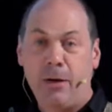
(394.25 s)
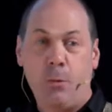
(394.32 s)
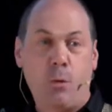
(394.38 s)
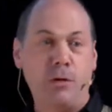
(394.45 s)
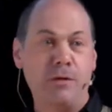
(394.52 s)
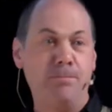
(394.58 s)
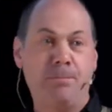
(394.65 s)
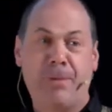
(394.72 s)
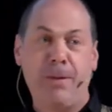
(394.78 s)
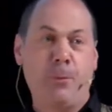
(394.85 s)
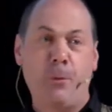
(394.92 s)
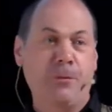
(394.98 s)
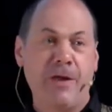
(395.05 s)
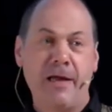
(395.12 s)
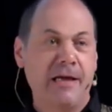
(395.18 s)
what
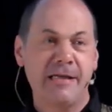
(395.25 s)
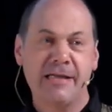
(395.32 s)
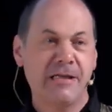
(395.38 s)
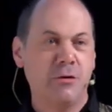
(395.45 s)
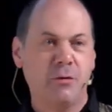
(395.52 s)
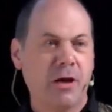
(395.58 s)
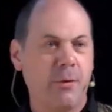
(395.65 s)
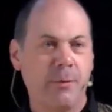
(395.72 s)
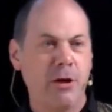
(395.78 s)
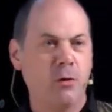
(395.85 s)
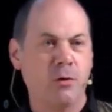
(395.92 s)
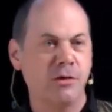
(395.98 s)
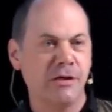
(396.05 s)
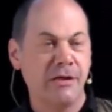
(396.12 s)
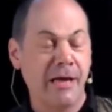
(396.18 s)
people think is still going
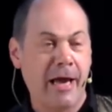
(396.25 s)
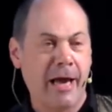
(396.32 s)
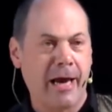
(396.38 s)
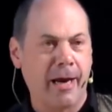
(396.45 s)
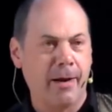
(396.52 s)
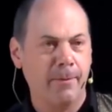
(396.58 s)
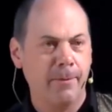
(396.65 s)
on today.